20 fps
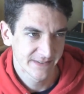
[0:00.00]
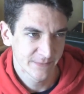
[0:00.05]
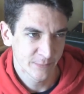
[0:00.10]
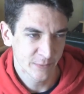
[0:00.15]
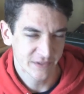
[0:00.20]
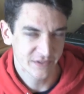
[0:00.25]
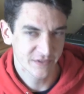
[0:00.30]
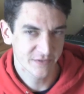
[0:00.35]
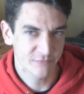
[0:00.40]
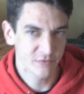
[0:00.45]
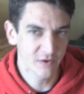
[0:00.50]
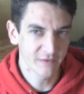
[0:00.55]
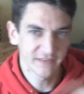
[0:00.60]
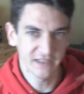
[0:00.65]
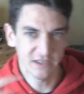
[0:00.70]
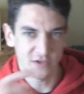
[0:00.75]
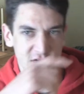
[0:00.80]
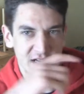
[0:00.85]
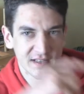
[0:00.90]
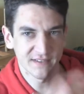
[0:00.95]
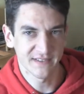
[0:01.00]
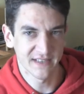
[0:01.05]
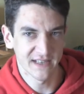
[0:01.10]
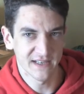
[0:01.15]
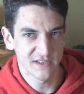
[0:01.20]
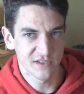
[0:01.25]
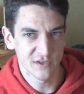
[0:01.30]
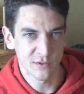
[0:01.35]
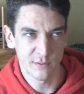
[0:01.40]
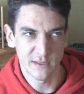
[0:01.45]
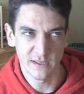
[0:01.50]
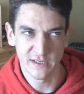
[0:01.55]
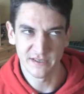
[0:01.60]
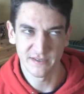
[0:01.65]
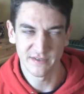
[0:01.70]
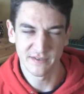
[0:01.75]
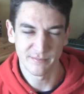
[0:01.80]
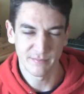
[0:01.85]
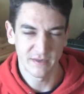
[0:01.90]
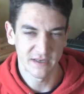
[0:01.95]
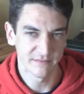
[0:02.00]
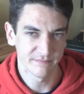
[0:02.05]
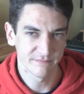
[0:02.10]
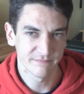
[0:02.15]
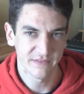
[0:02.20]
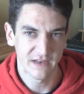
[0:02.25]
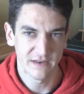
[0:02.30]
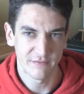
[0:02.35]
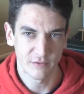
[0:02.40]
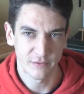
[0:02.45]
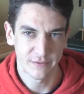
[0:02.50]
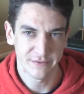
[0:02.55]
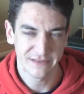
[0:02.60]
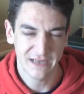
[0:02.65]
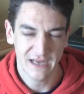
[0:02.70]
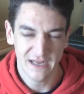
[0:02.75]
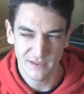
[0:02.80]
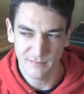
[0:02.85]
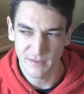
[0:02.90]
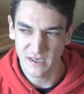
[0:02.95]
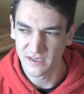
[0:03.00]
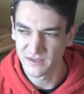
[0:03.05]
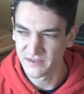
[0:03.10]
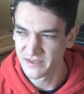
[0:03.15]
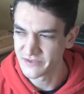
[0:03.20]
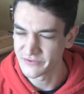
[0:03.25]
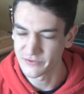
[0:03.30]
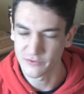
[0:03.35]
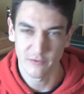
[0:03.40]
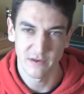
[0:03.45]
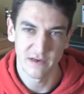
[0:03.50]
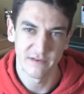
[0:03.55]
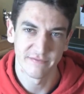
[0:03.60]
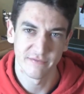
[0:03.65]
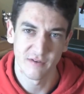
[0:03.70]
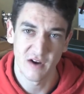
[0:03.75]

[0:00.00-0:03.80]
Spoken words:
Which roughly translate to, it is my favorite anime in the history of